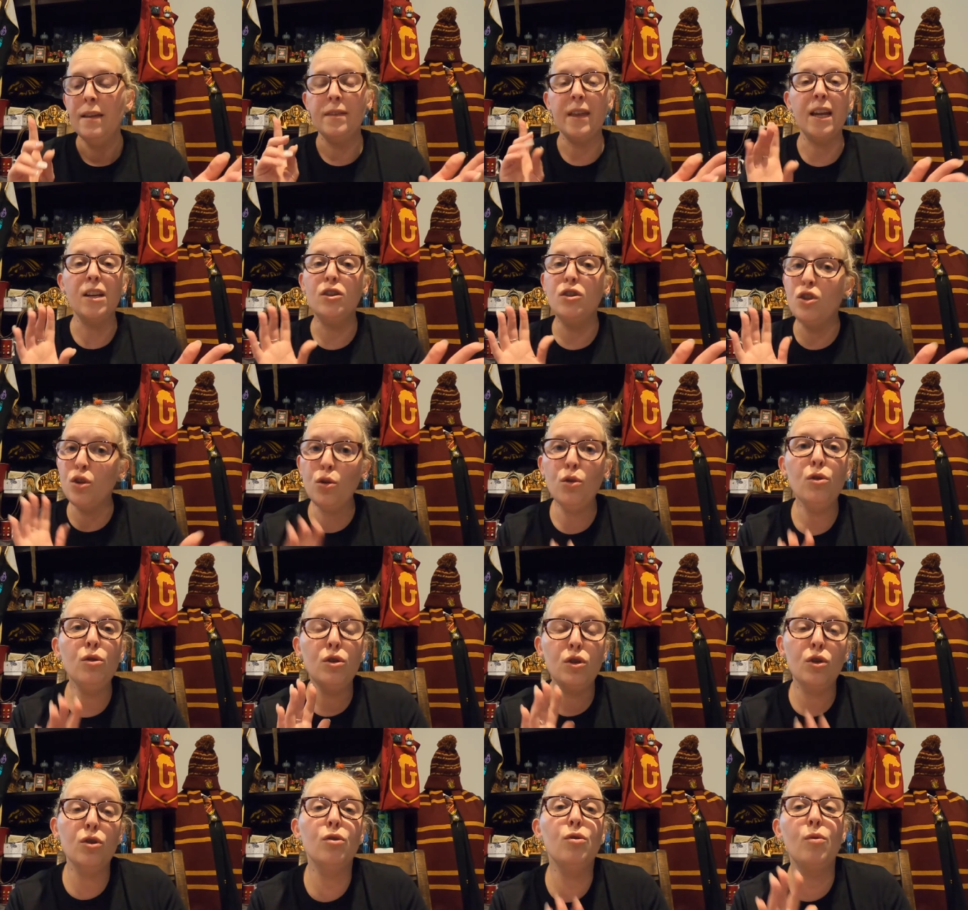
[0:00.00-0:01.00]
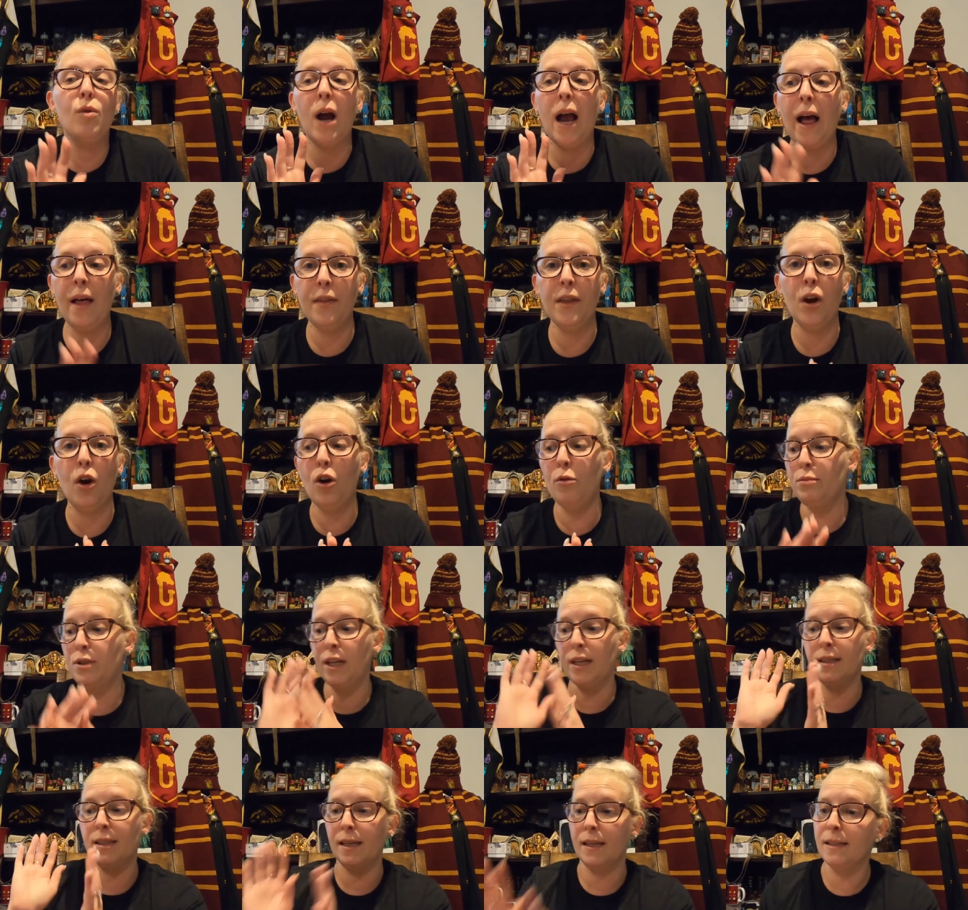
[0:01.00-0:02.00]
They do do other
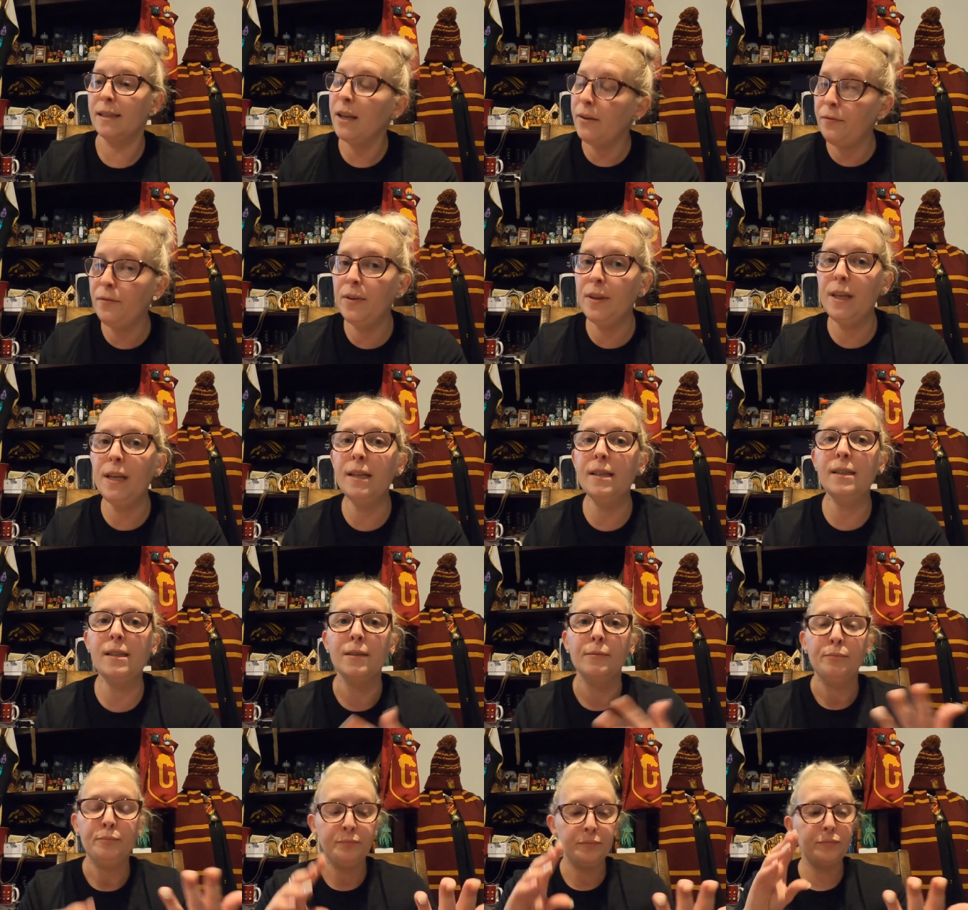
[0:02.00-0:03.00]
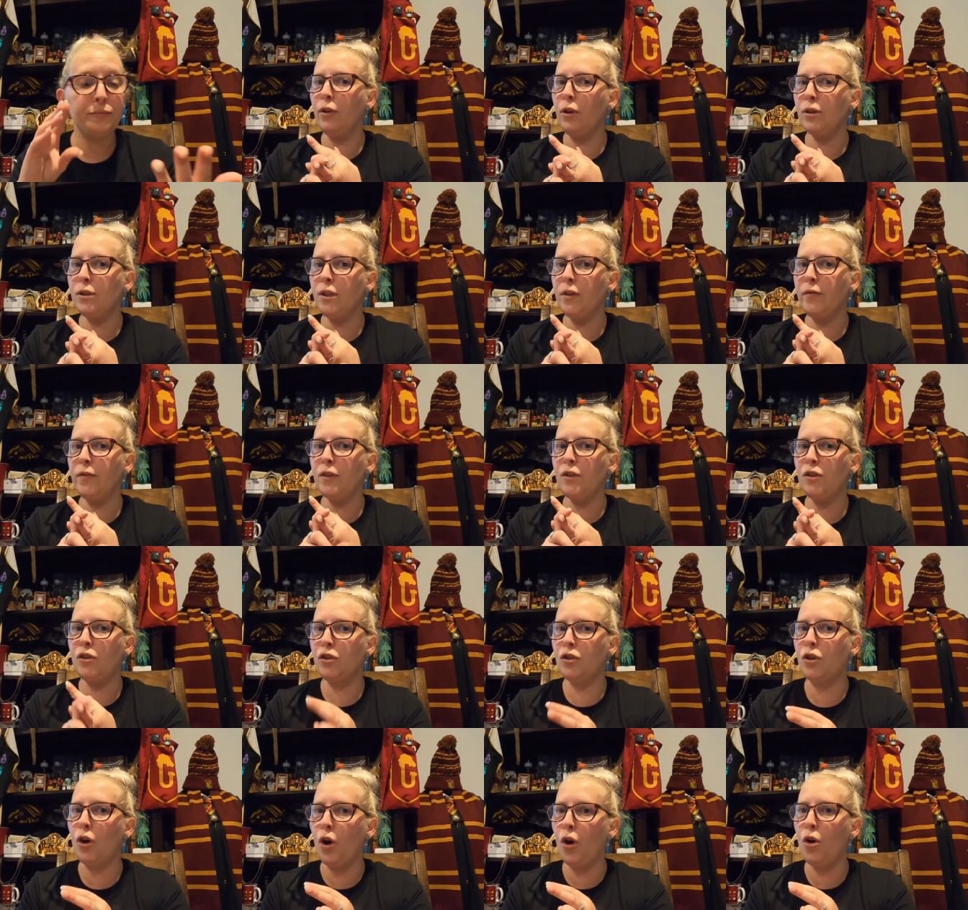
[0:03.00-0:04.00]
objects except for this Philosopher's
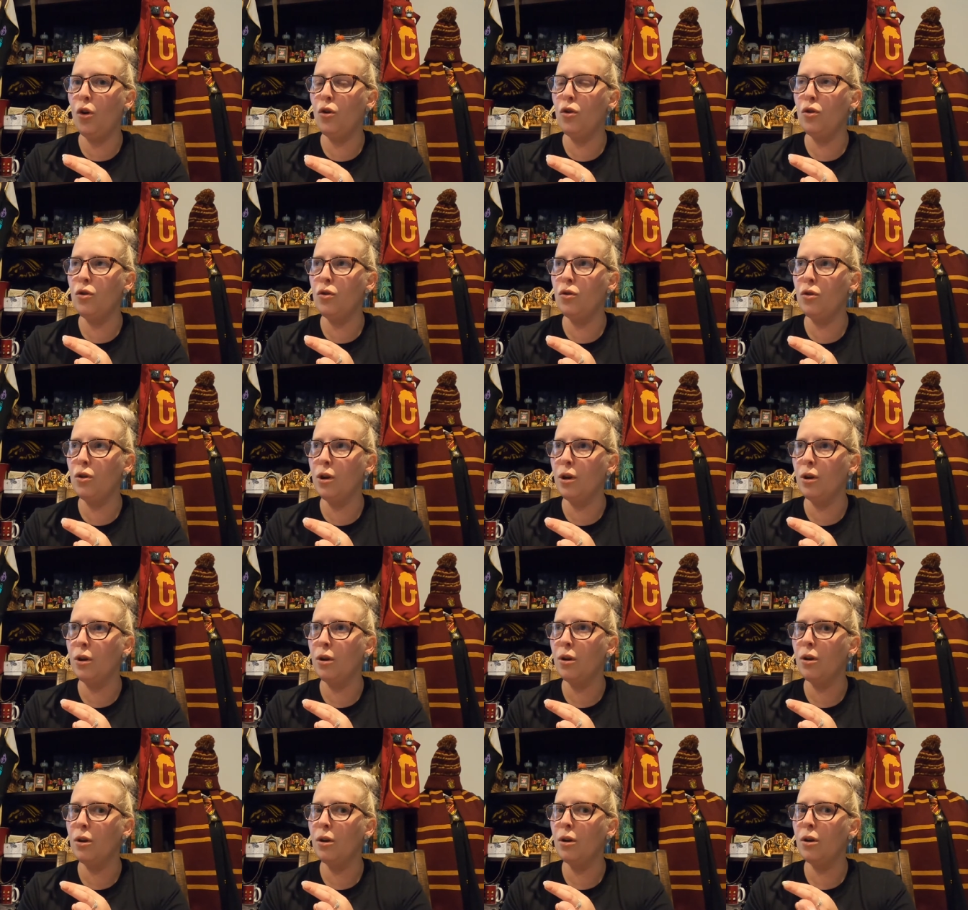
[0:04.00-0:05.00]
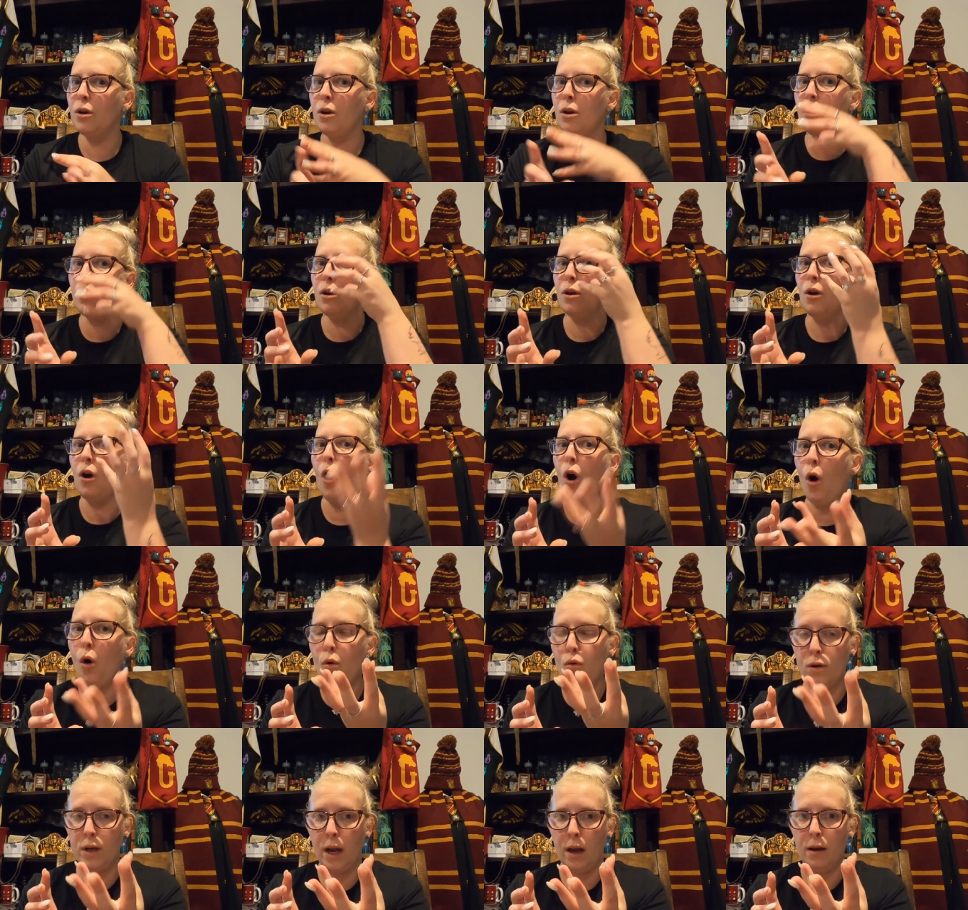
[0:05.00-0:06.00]
Stone
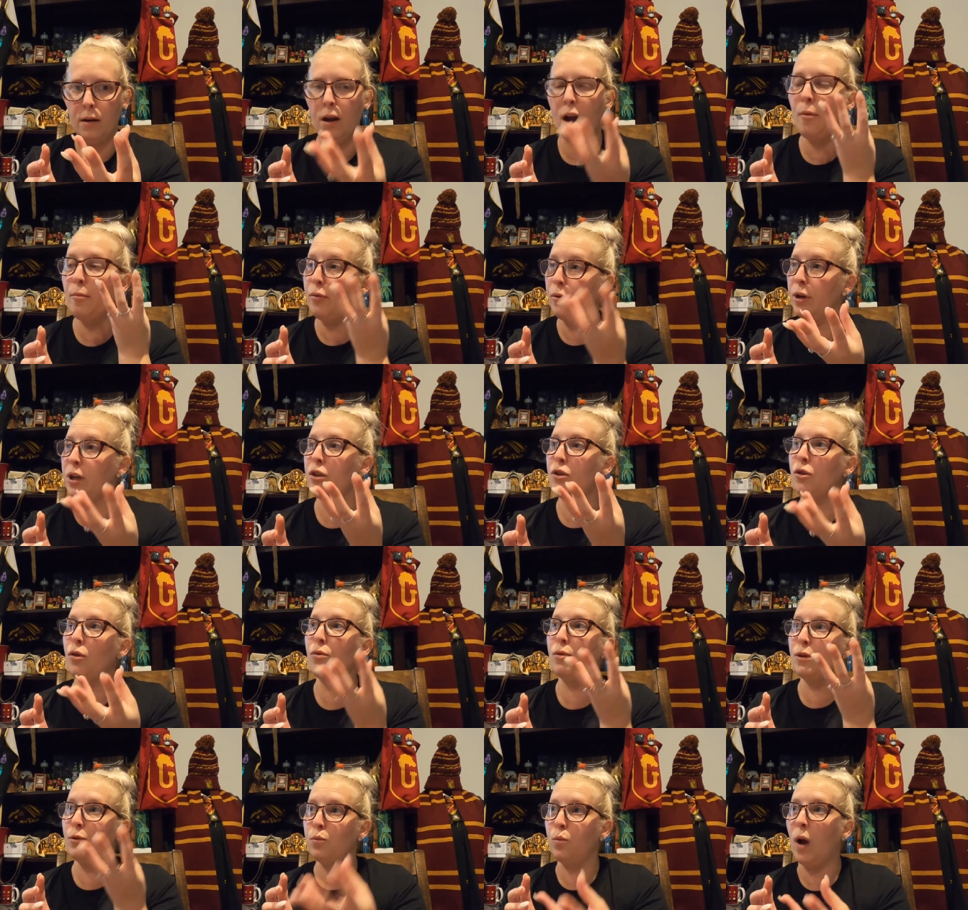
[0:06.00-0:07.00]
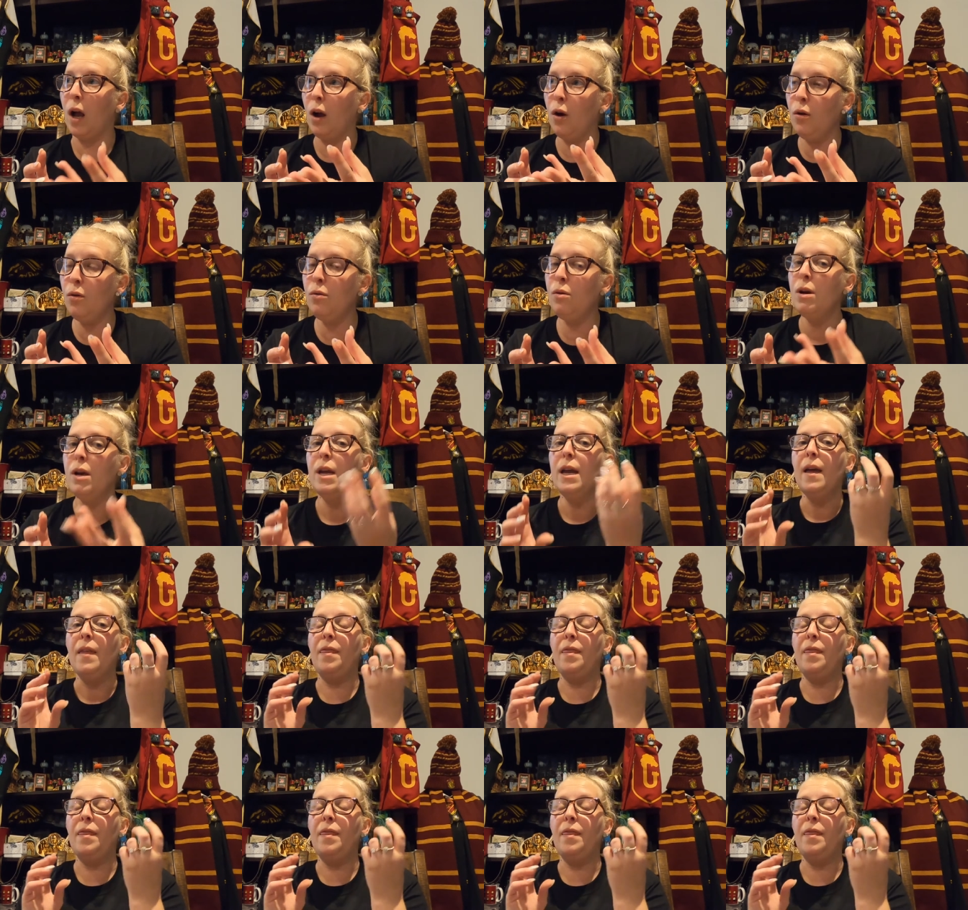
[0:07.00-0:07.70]
holder, I'm pretty sure as well.